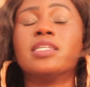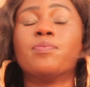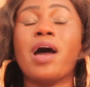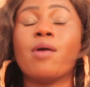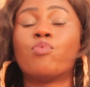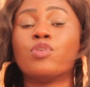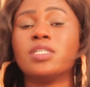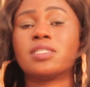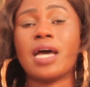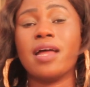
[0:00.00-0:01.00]
deep Bible
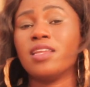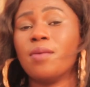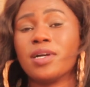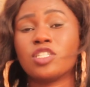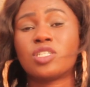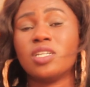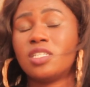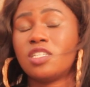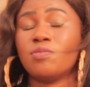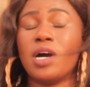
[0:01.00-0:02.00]
needs a near my shin
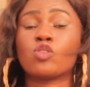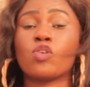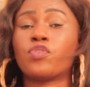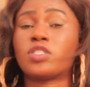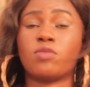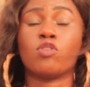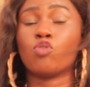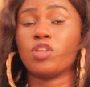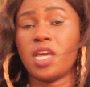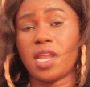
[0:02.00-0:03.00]
3 miles off for 7
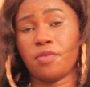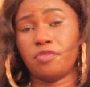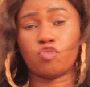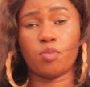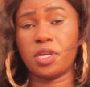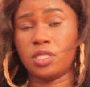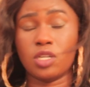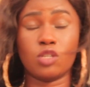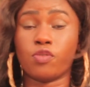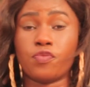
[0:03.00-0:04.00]
or 1 year, and I just obey
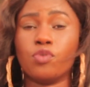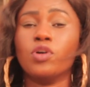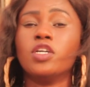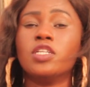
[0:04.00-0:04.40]
years of four.